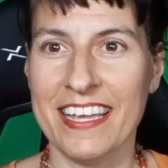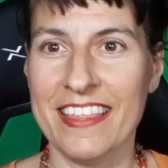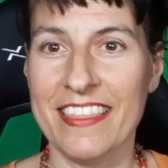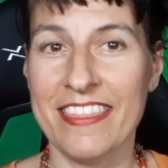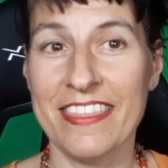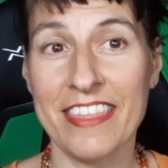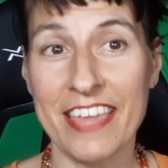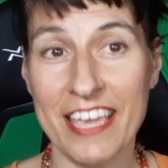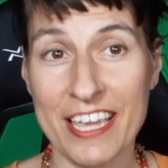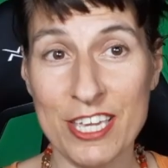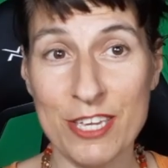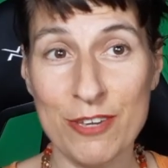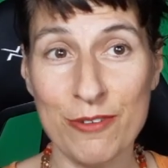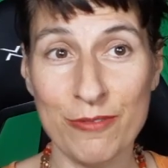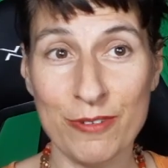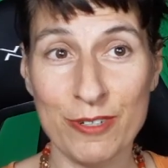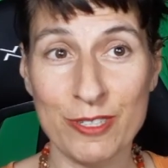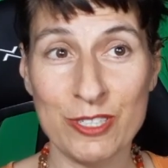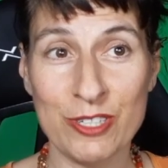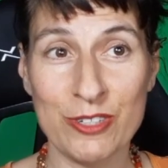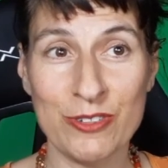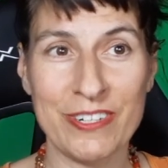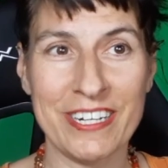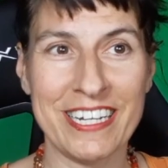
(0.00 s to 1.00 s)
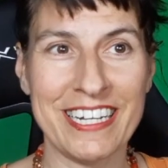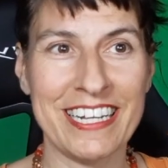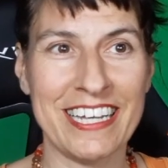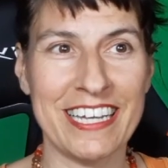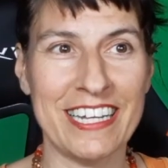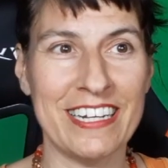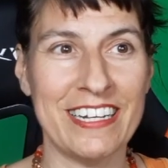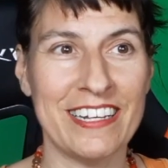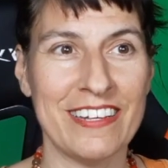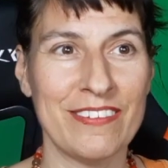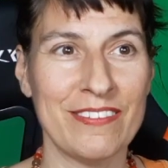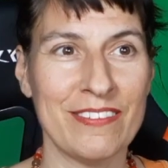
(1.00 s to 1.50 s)
Thank you for tuning
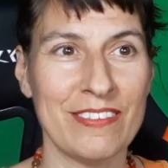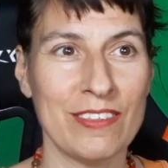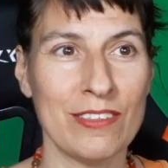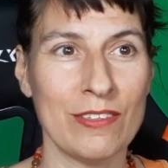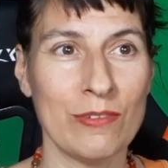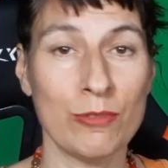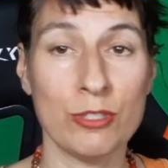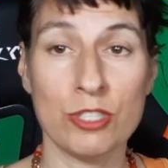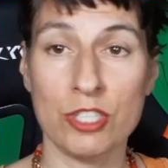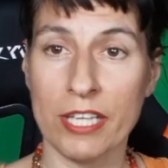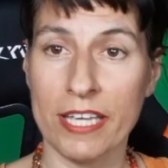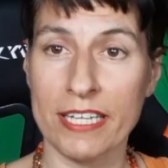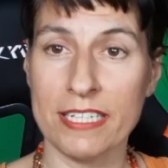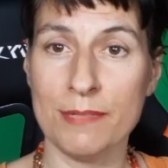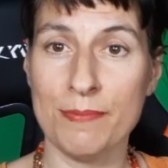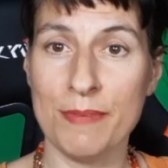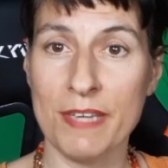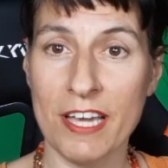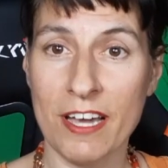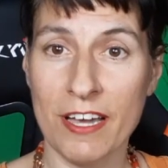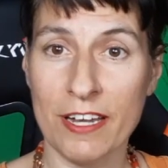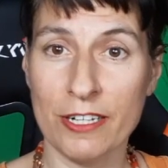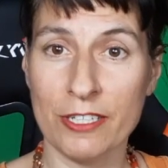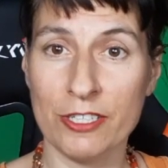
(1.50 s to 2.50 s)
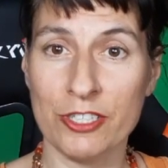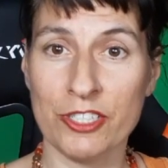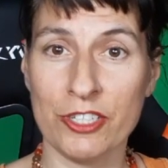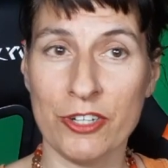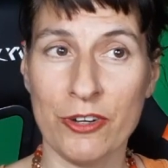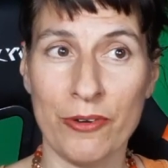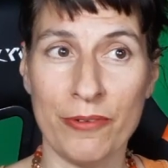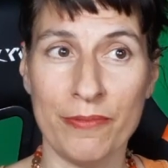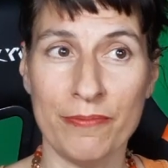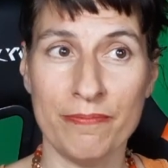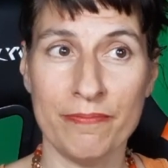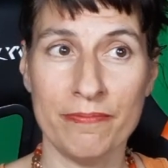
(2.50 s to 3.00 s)
in. Would you like to be on our
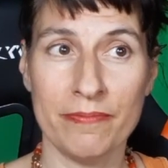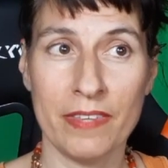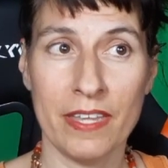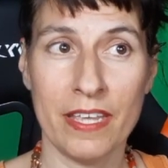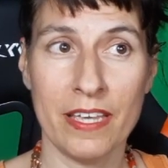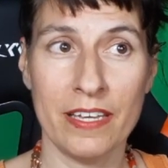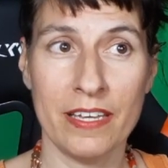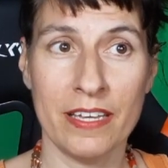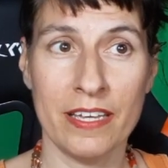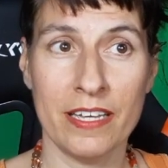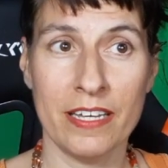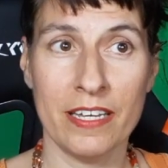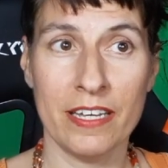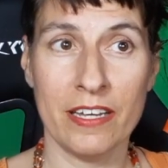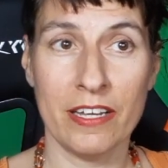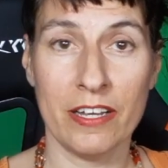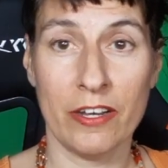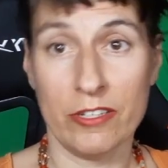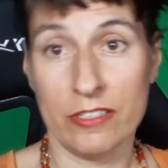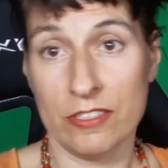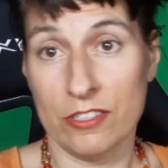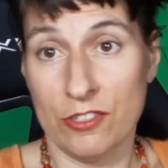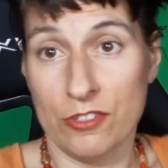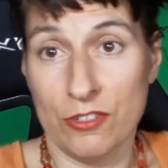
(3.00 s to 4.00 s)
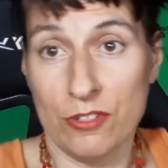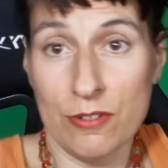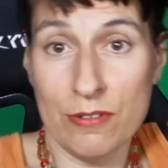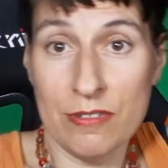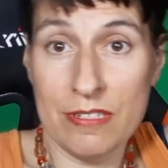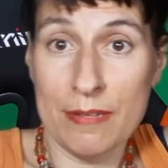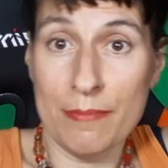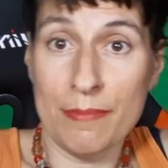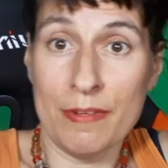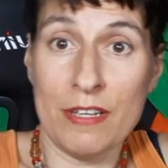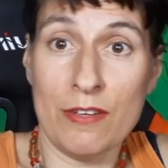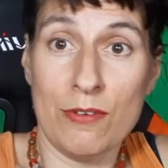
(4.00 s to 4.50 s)
show? Do you know
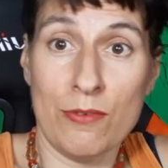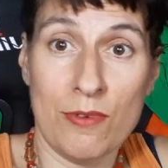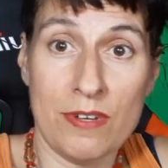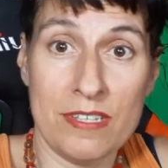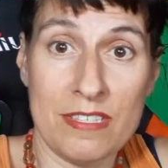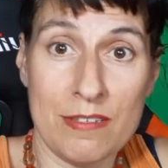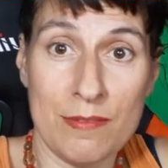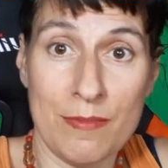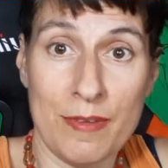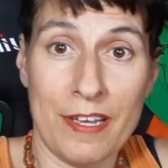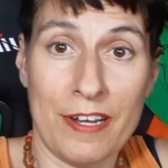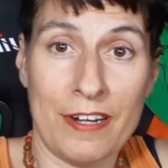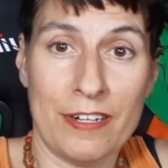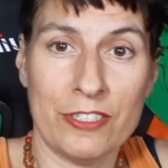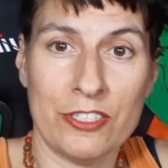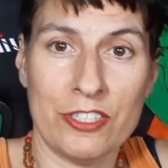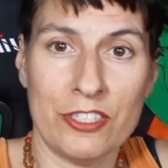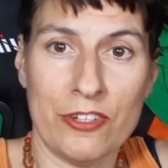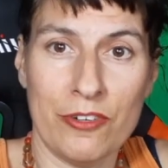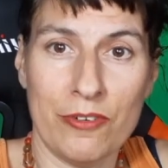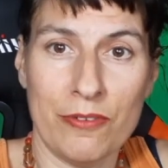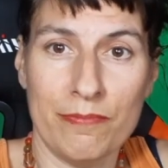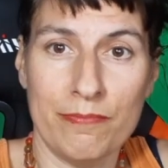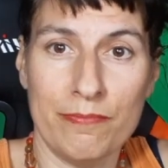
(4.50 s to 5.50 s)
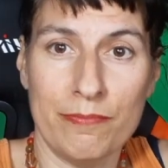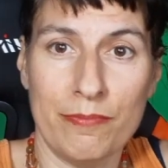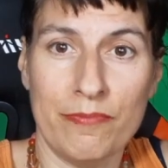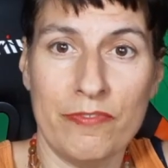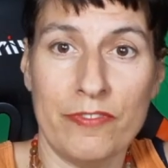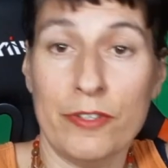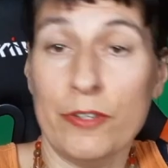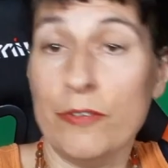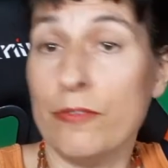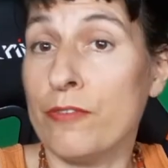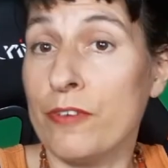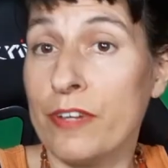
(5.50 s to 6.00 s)
somebody who wants to be on our show?
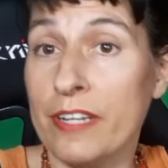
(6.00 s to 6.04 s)
Feel free